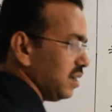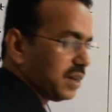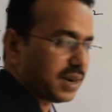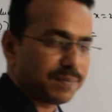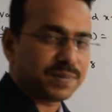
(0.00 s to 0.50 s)

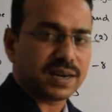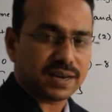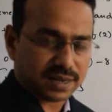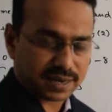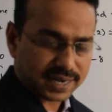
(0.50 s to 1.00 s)

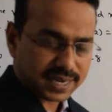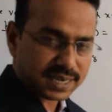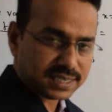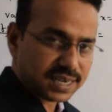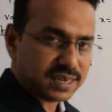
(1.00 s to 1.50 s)
right
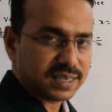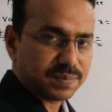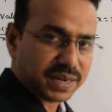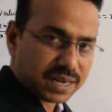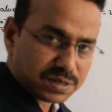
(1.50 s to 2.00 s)
hand side, it
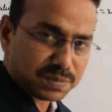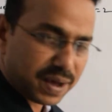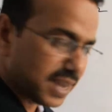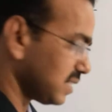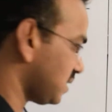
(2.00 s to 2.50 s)
becomes
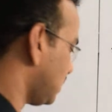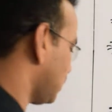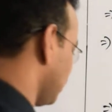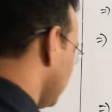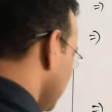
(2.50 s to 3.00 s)
minus
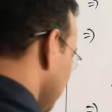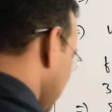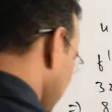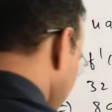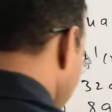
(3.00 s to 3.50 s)
6. 3b